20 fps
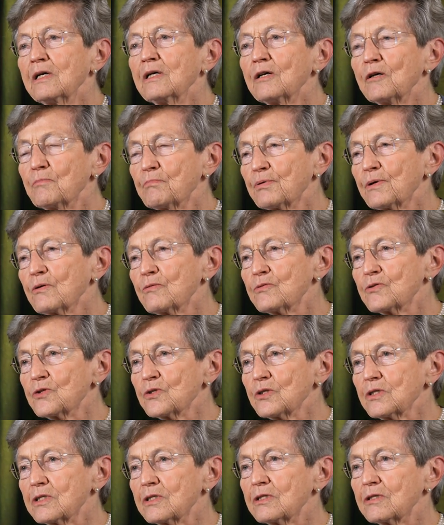
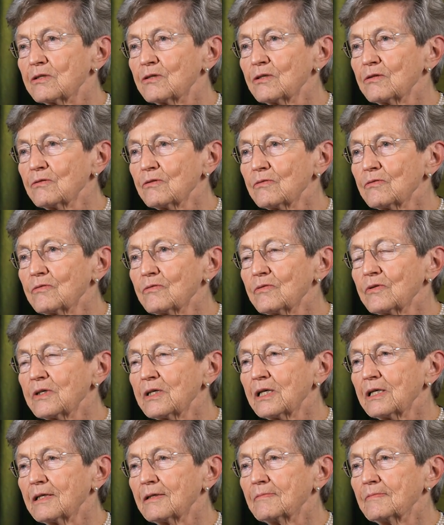approaches to
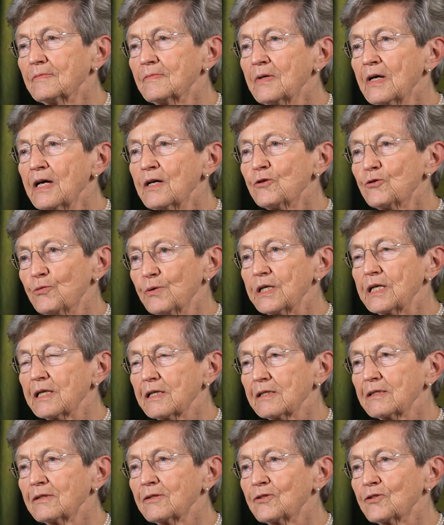um, treating